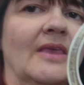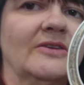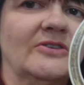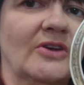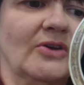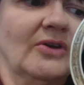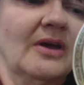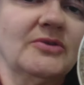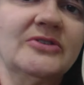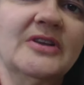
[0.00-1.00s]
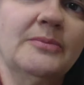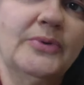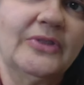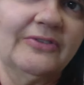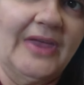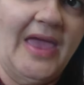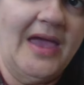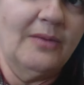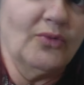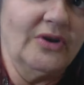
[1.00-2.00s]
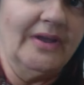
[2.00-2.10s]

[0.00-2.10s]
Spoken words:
So I'm just going to put the camera